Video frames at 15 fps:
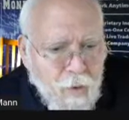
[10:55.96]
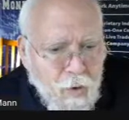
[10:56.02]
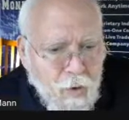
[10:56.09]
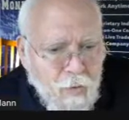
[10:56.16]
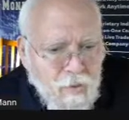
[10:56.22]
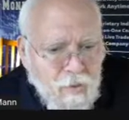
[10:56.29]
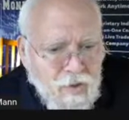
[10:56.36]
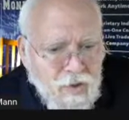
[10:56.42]

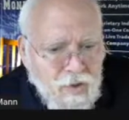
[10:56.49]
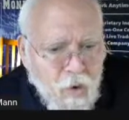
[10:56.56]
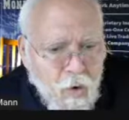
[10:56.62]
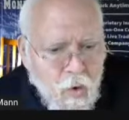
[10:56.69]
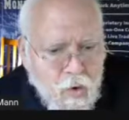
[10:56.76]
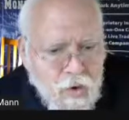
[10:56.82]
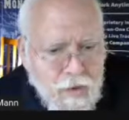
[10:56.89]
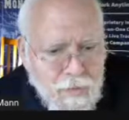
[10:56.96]

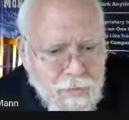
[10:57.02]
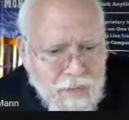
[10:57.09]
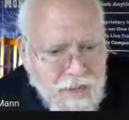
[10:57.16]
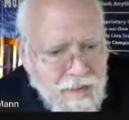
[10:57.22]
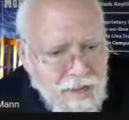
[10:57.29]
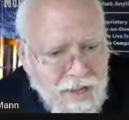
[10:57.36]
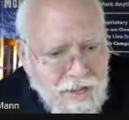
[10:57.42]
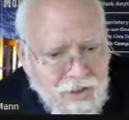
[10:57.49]
oversold, but
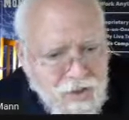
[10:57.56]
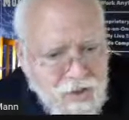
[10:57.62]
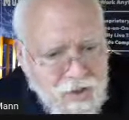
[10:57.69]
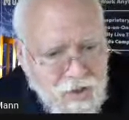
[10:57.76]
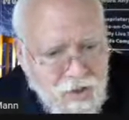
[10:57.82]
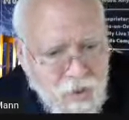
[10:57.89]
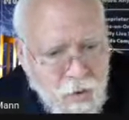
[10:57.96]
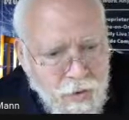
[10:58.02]
the lines are
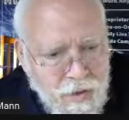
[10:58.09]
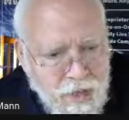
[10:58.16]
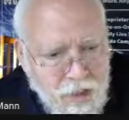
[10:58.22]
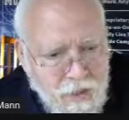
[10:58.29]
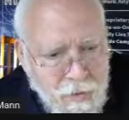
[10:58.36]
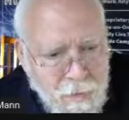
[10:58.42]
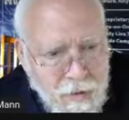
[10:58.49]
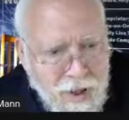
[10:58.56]
still going
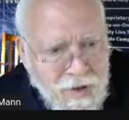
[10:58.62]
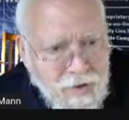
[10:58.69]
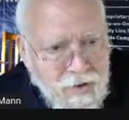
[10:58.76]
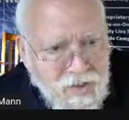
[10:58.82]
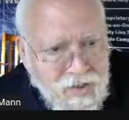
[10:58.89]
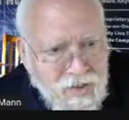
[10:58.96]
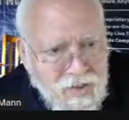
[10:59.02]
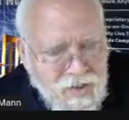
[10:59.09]
down. The
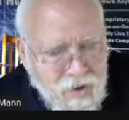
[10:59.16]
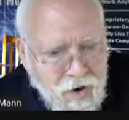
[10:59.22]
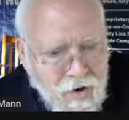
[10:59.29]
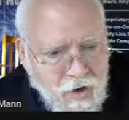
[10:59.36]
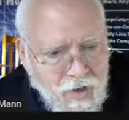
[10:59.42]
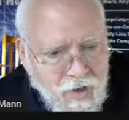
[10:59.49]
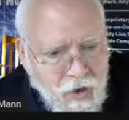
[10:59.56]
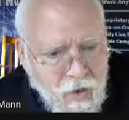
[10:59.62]
miners
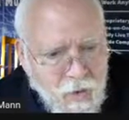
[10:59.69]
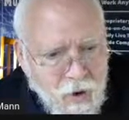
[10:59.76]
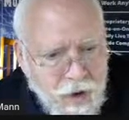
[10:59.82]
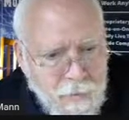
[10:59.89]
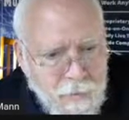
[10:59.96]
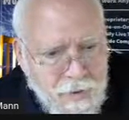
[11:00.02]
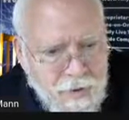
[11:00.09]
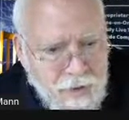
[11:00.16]
started to go
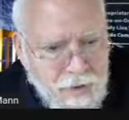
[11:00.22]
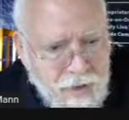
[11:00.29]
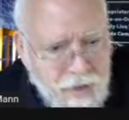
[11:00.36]
up,